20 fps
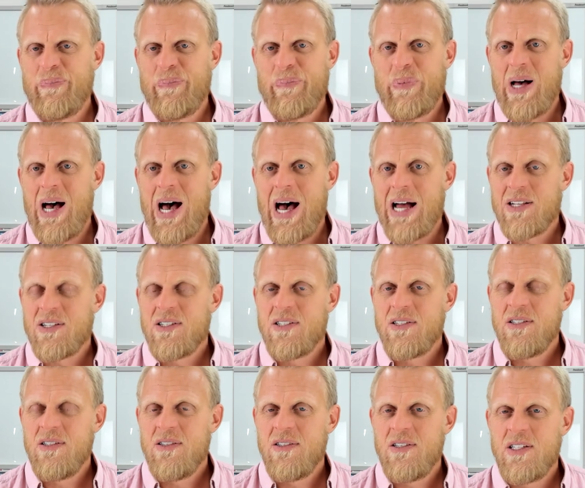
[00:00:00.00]
But
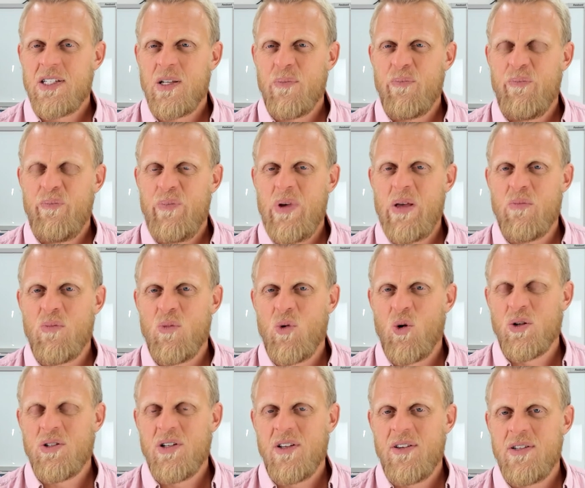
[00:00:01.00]
there's a bit
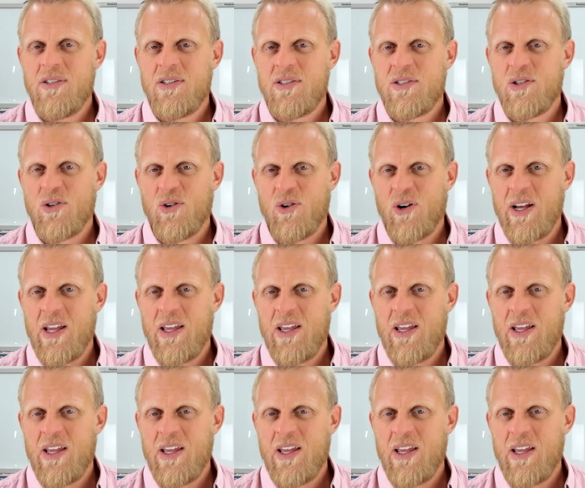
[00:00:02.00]
more to this story.